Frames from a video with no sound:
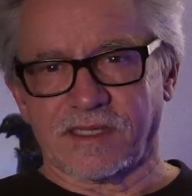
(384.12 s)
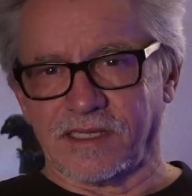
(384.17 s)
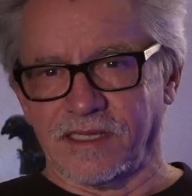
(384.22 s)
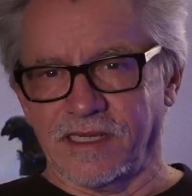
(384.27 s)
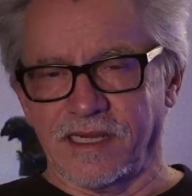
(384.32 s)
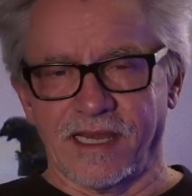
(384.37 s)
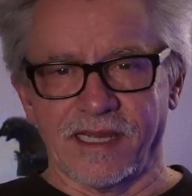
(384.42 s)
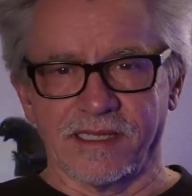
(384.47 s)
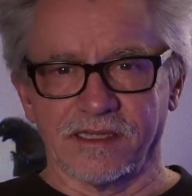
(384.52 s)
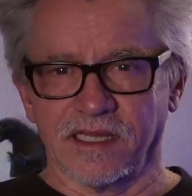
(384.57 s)

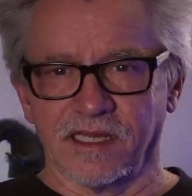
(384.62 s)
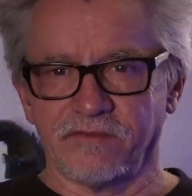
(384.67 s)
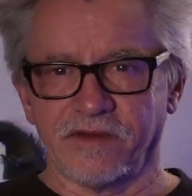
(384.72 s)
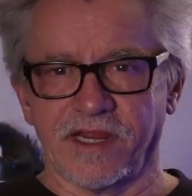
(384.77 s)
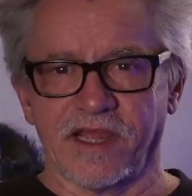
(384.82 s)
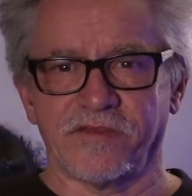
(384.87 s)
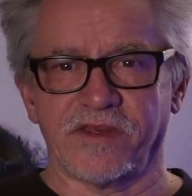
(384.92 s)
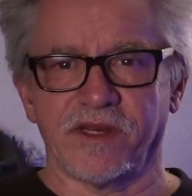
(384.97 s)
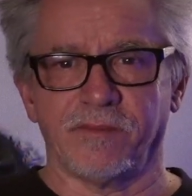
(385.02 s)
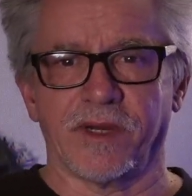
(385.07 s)
I loved
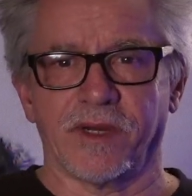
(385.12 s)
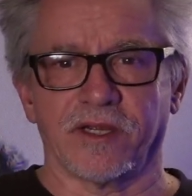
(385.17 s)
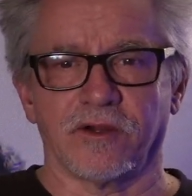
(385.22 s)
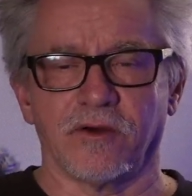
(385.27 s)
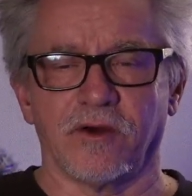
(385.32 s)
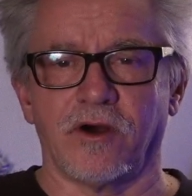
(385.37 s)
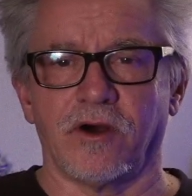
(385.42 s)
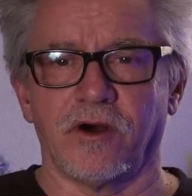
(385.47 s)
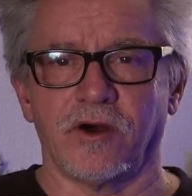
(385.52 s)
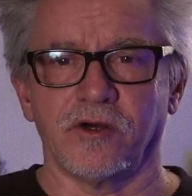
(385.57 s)
Anthony
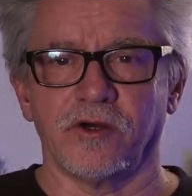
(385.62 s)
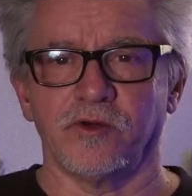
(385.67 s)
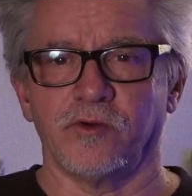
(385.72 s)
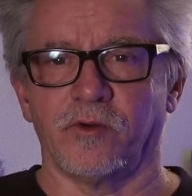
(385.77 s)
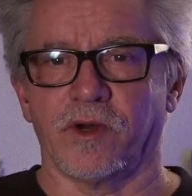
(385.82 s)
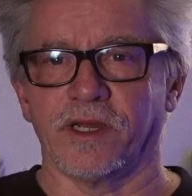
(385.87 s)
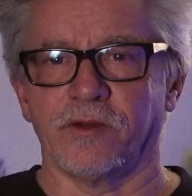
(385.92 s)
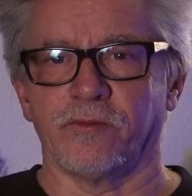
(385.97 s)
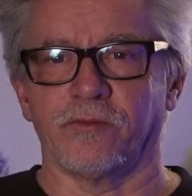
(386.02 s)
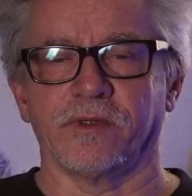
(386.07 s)
Michael Hall, who
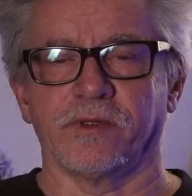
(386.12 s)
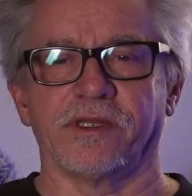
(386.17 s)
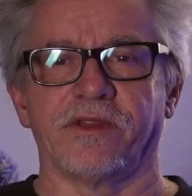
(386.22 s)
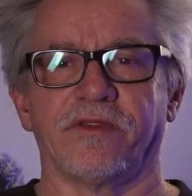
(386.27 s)
I really